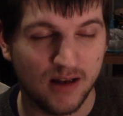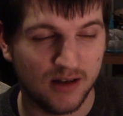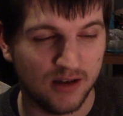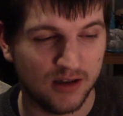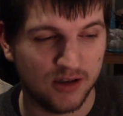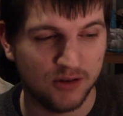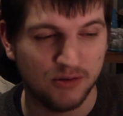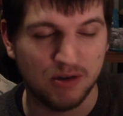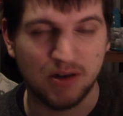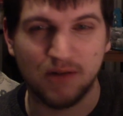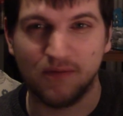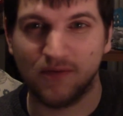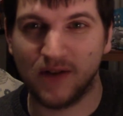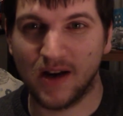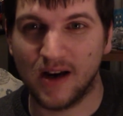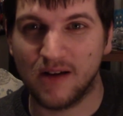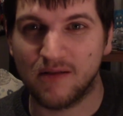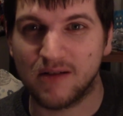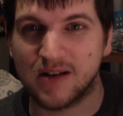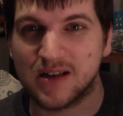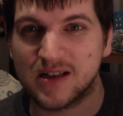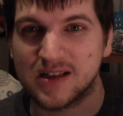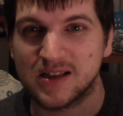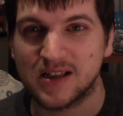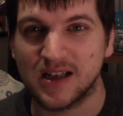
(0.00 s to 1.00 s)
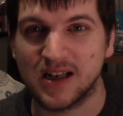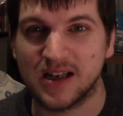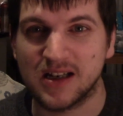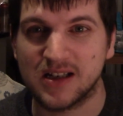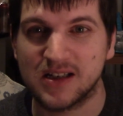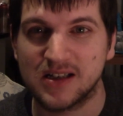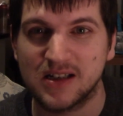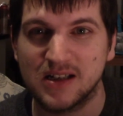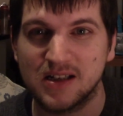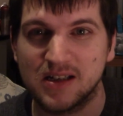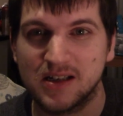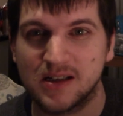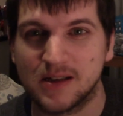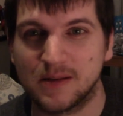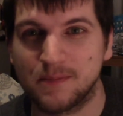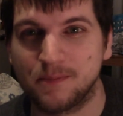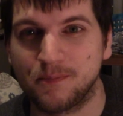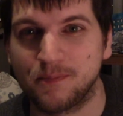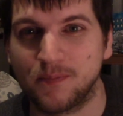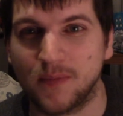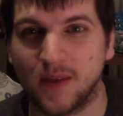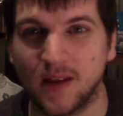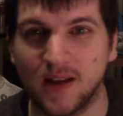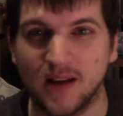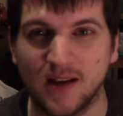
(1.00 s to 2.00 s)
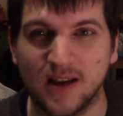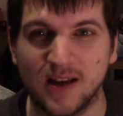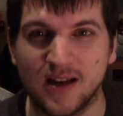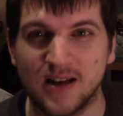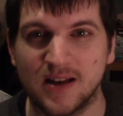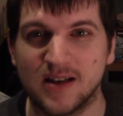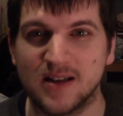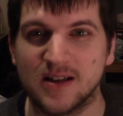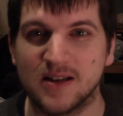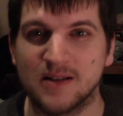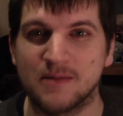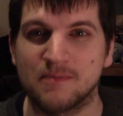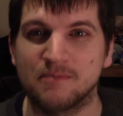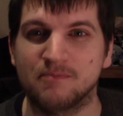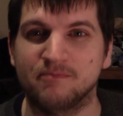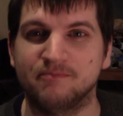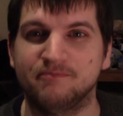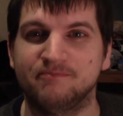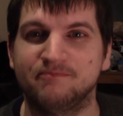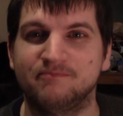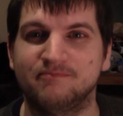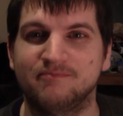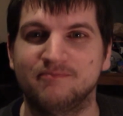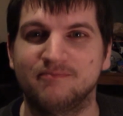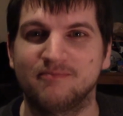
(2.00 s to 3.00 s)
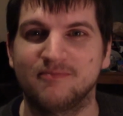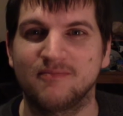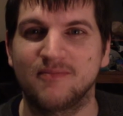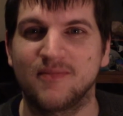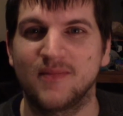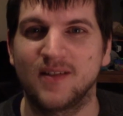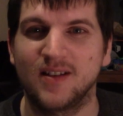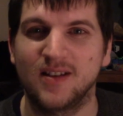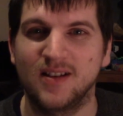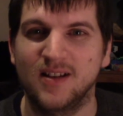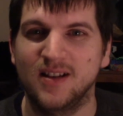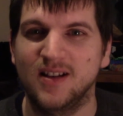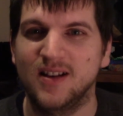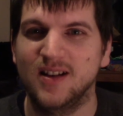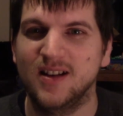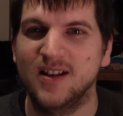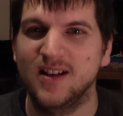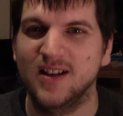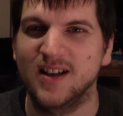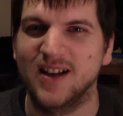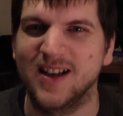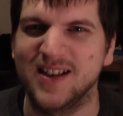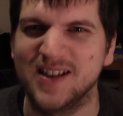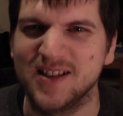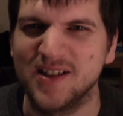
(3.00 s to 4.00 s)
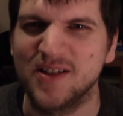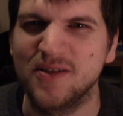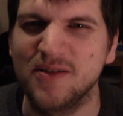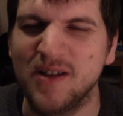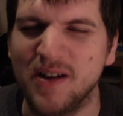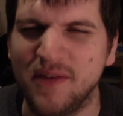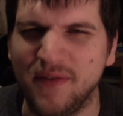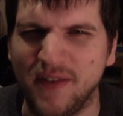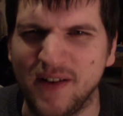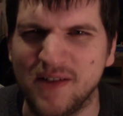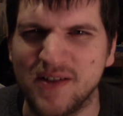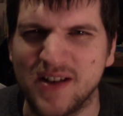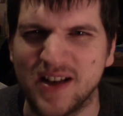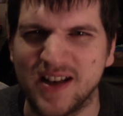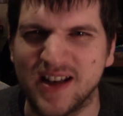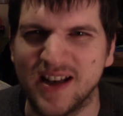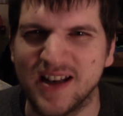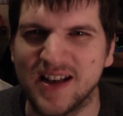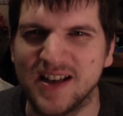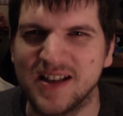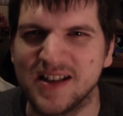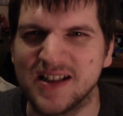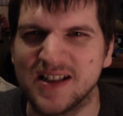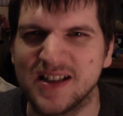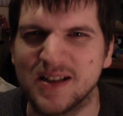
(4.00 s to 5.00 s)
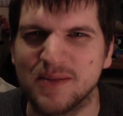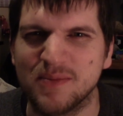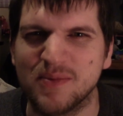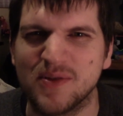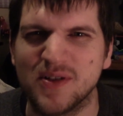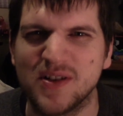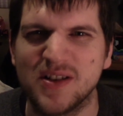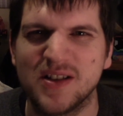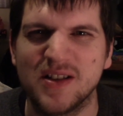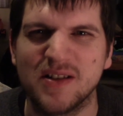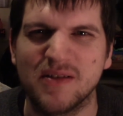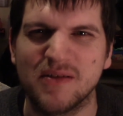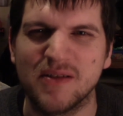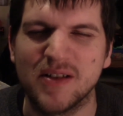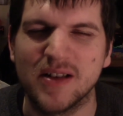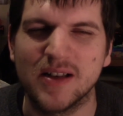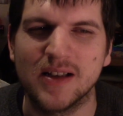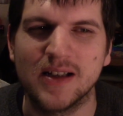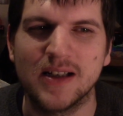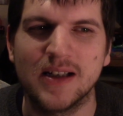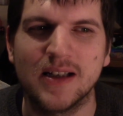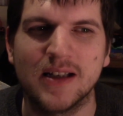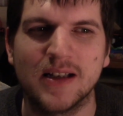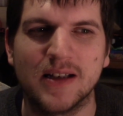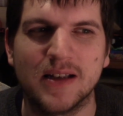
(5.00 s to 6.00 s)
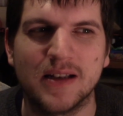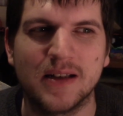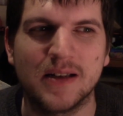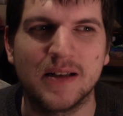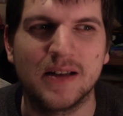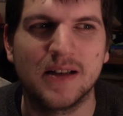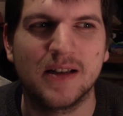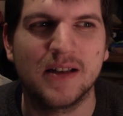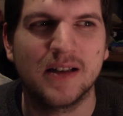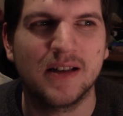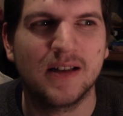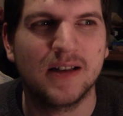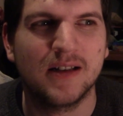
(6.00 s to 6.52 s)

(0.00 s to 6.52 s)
doing various tasks, and I don't know, I found it kind of disappointing, really. It